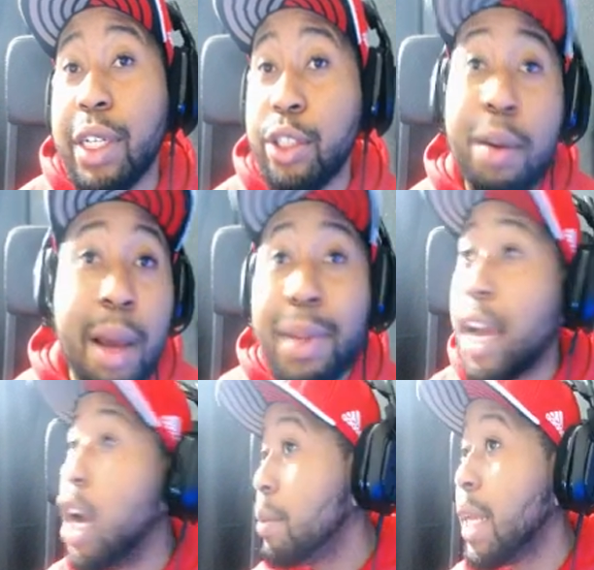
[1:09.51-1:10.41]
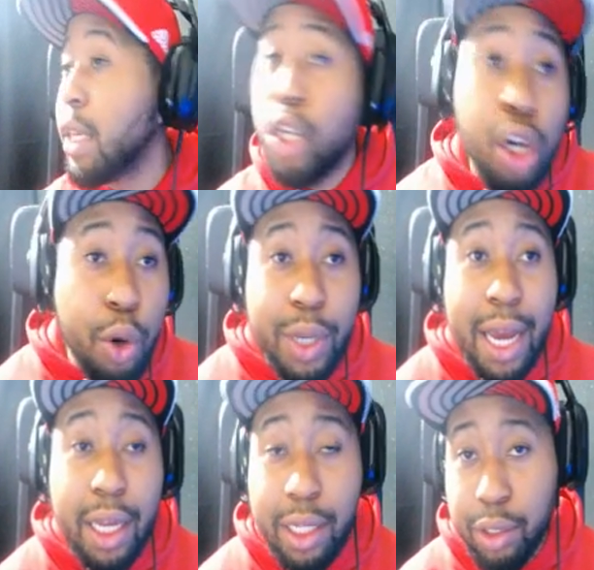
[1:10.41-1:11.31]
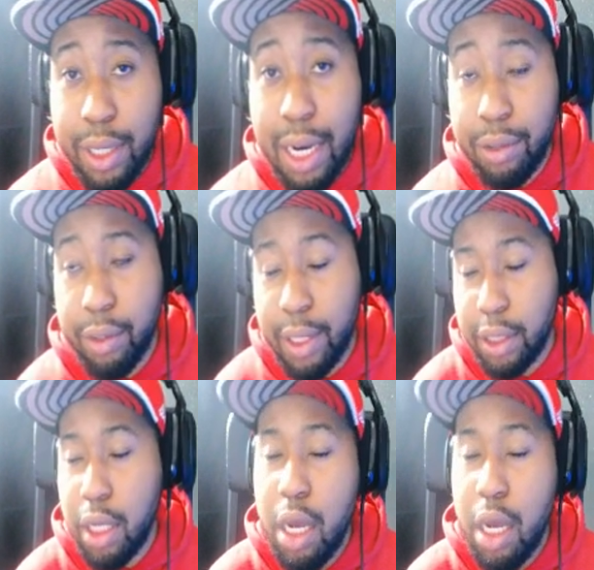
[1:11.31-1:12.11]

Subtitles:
So I might be like, update, Kodak is on house arrest.